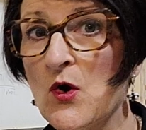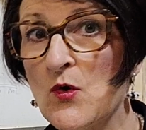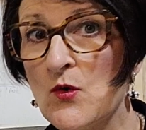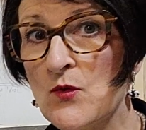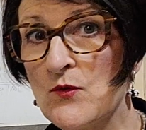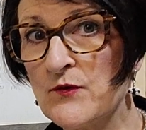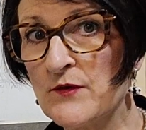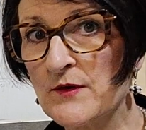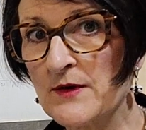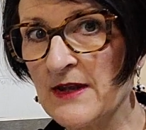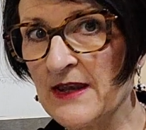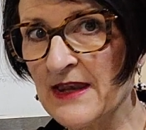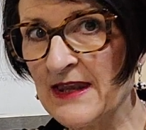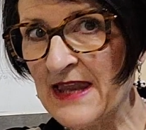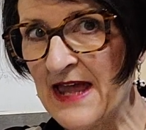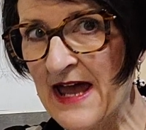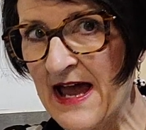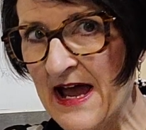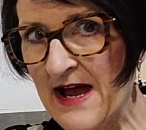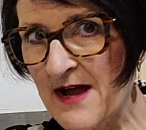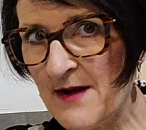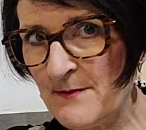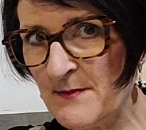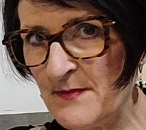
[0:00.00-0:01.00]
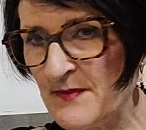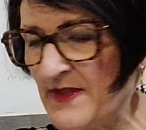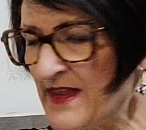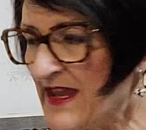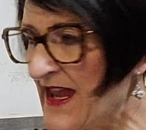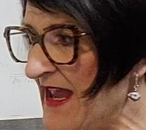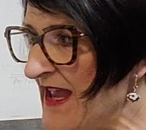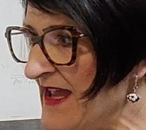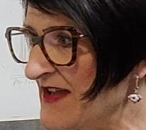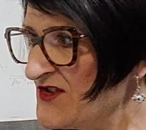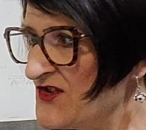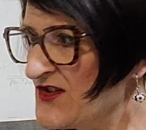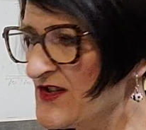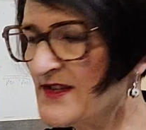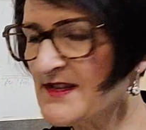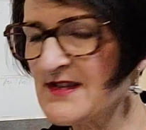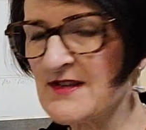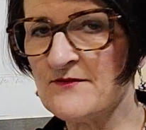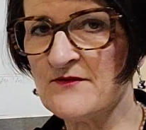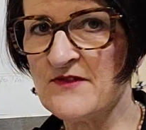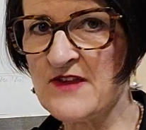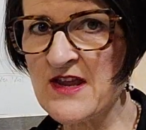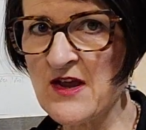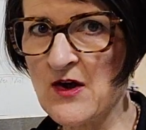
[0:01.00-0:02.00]
overlap the edges
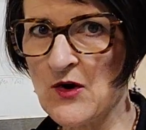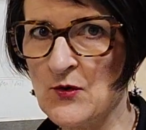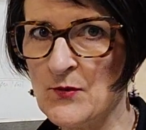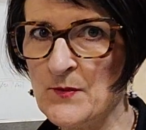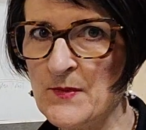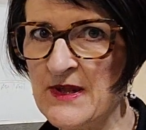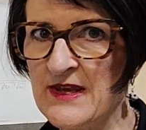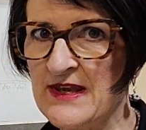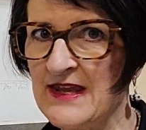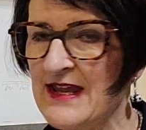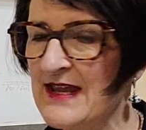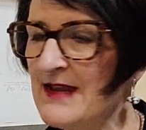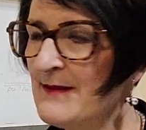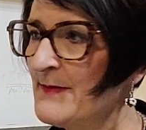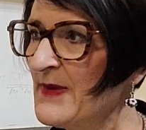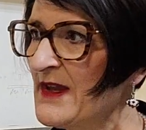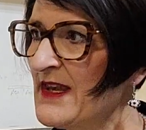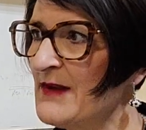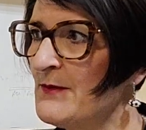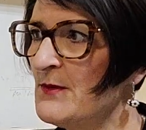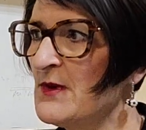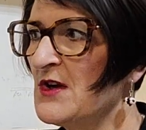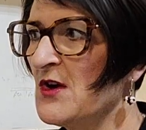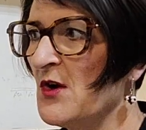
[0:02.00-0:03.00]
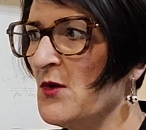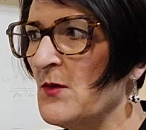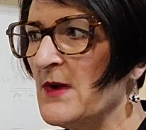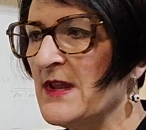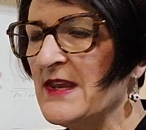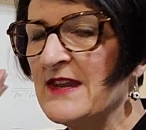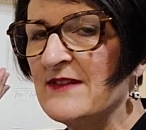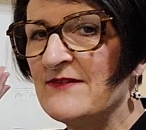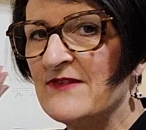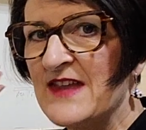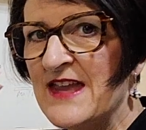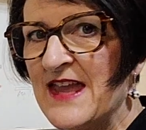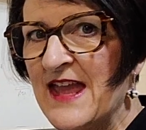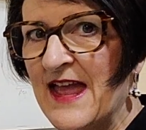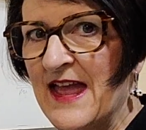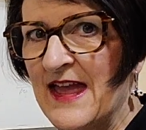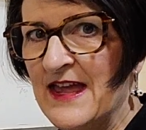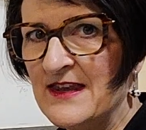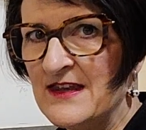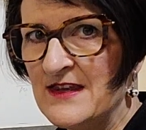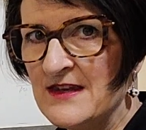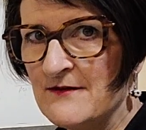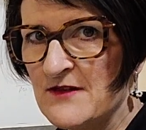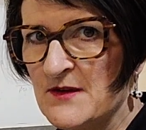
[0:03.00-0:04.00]
of the opening, but it would go in at the
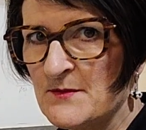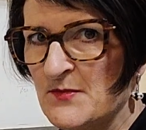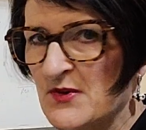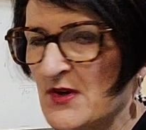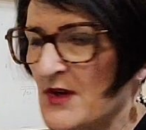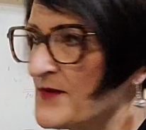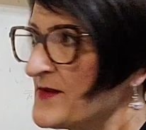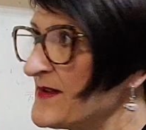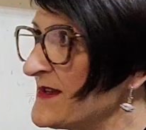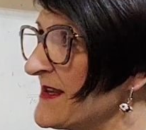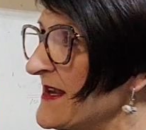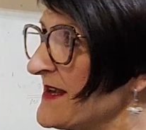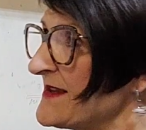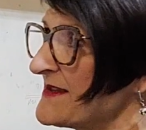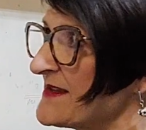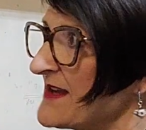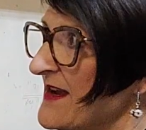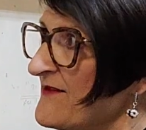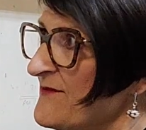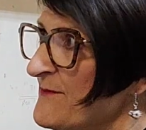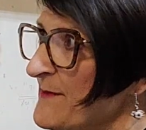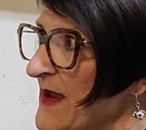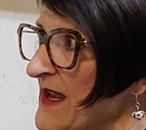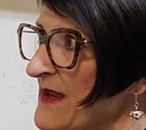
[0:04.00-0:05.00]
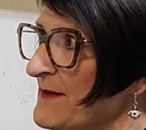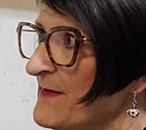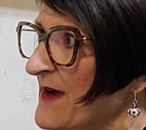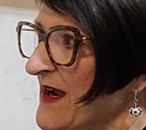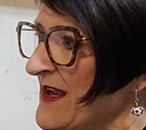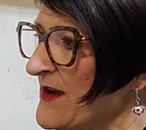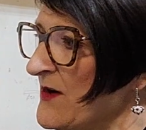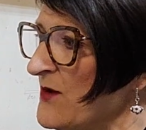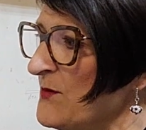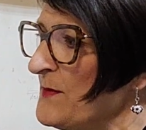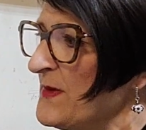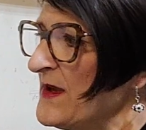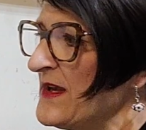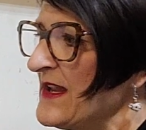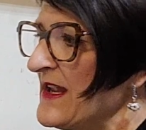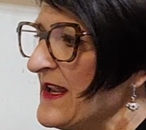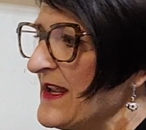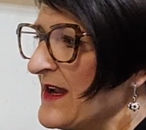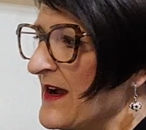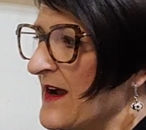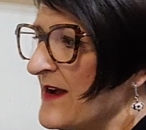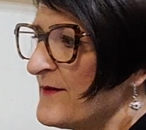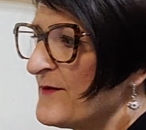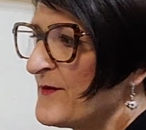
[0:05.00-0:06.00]
end of the process. I've made my
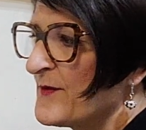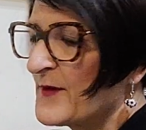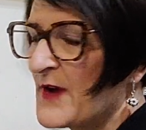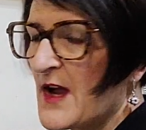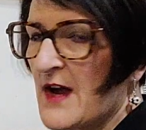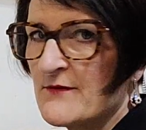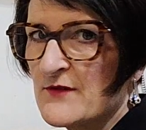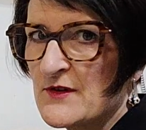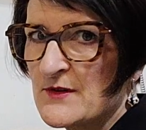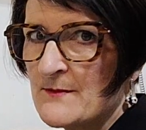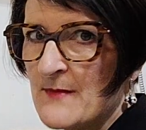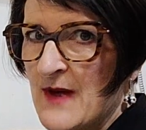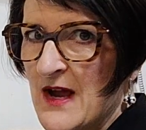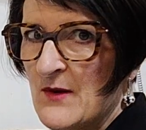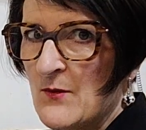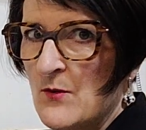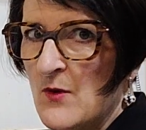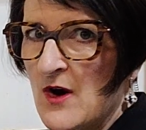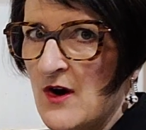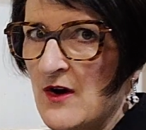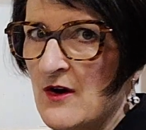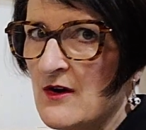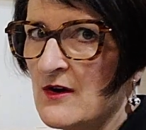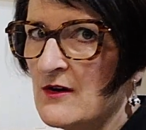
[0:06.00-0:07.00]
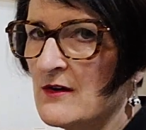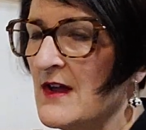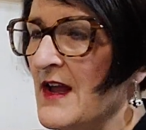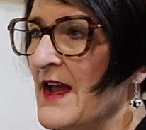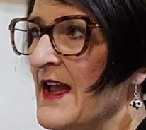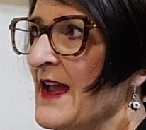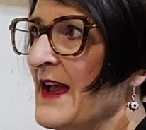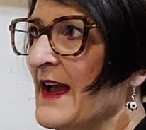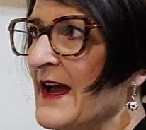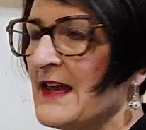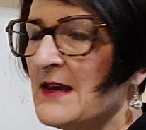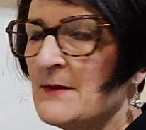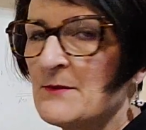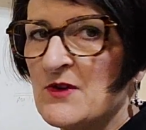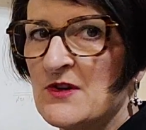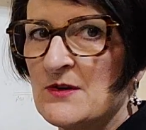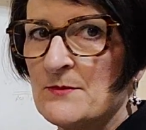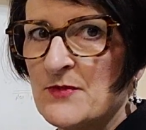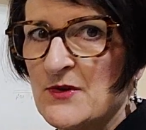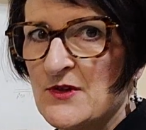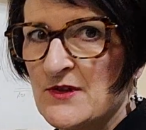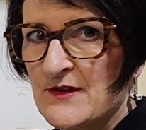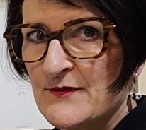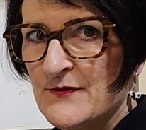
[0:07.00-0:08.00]
opening, I've covered my wall, and I'm going
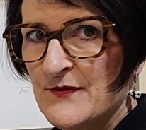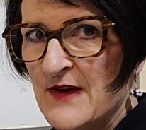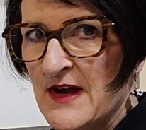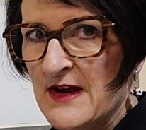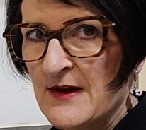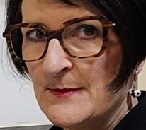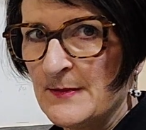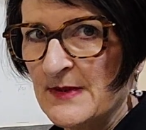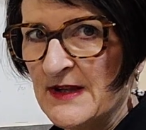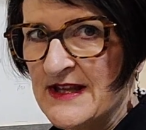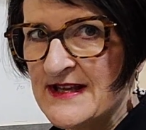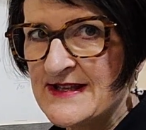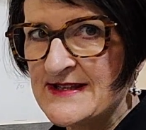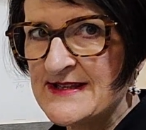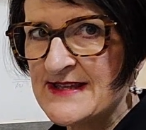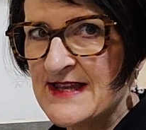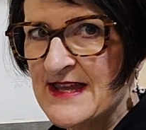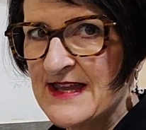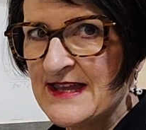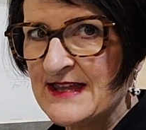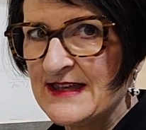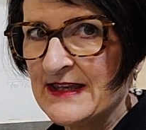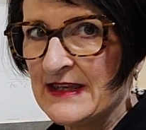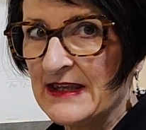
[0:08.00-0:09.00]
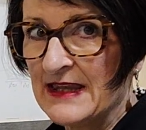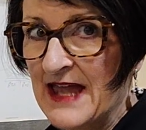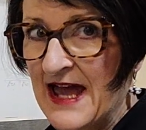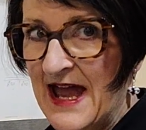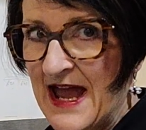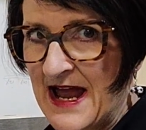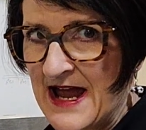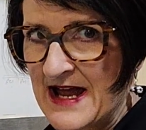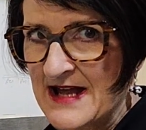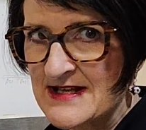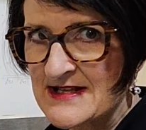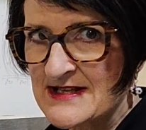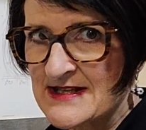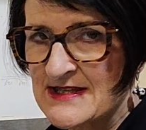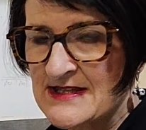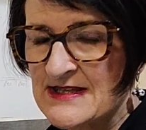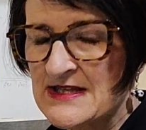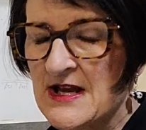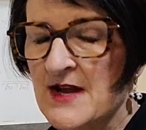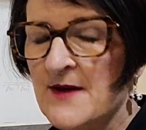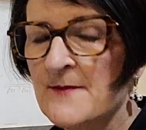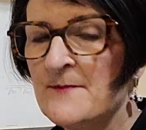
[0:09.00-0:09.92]
to put the fireplace in last.